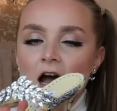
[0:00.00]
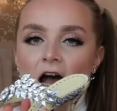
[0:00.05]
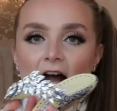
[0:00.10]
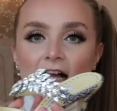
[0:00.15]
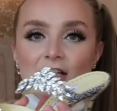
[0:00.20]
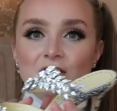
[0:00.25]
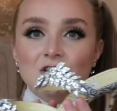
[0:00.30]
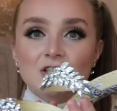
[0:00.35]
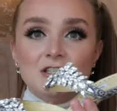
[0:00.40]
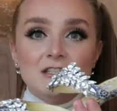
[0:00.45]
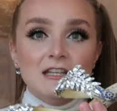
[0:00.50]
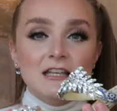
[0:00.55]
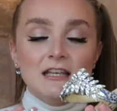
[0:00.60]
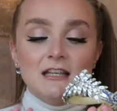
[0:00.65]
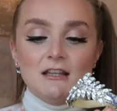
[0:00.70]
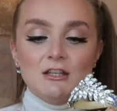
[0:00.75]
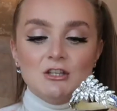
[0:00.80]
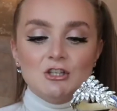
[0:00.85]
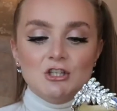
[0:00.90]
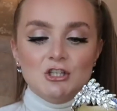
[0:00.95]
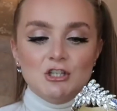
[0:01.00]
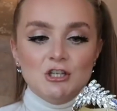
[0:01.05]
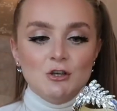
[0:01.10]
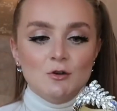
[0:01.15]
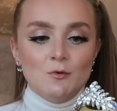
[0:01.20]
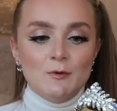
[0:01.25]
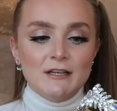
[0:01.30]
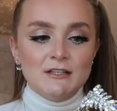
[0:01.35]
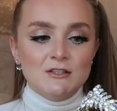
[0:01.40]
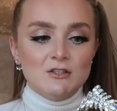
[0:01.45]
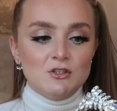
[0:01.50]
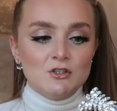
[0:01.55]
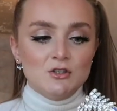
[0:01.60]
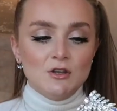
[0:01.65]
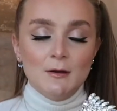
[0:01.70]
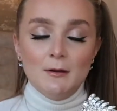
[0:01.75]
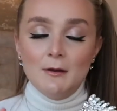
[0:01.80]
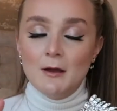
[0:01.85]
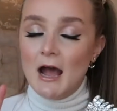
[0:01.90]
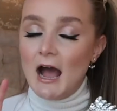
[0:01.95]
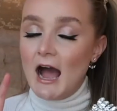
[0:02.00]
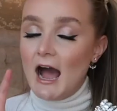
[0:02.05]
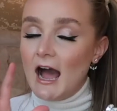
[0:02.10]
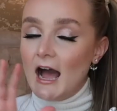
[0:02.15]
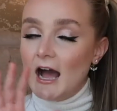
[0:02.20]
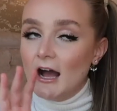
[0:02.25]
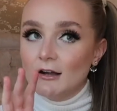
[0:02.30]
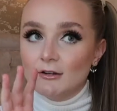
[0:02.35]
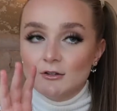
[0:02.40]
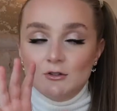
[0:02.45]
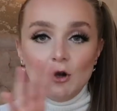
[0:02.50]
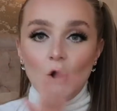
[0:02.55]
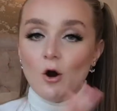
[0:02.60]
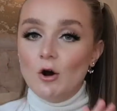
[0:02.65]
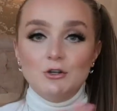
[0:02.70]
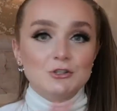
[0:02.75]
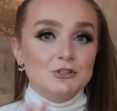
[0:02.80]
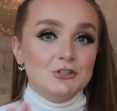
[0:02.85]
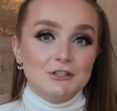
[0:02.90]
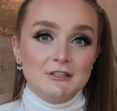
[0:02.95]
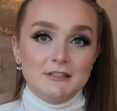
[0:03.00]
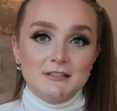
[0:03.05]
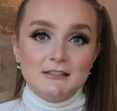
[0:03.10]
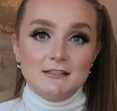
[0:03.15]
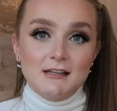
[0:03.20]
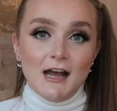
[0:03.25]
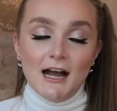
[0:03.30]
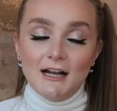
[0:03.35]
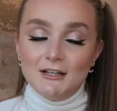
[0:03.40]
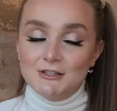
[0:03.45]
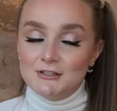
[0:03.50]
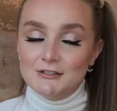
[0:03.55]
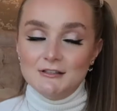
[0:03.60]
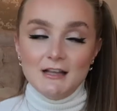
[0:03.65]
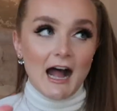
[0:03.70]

I just think this shoe is gorgeous. I